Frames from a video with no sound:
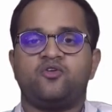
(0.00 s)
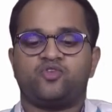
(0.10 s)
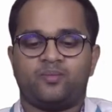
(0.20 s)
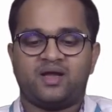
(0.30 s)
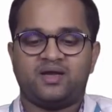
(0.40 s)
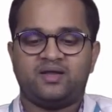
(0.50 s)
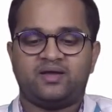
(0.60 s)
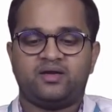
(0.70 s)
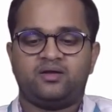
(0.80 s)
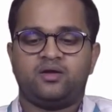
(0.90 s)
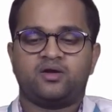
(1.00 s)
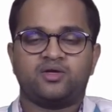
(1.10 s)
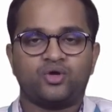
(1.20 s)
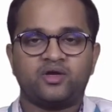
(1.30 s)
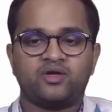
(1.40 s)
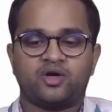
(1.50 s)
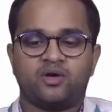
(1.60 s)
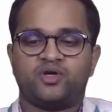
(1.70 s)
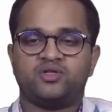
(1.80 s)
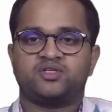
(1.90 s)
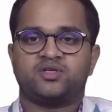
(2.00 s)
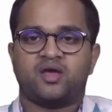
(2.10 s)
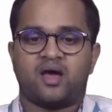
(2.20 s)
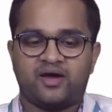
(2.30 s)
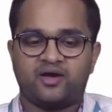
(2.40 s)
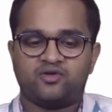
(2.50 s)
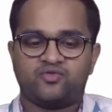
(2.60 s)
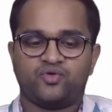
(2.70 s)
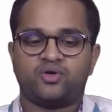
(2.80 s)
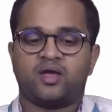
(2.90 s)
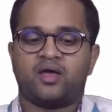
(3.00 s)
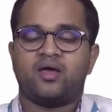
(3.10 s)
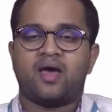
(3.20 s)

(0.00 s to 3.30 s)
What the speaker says: Formaldehyde, chlorine compounds, iodophore,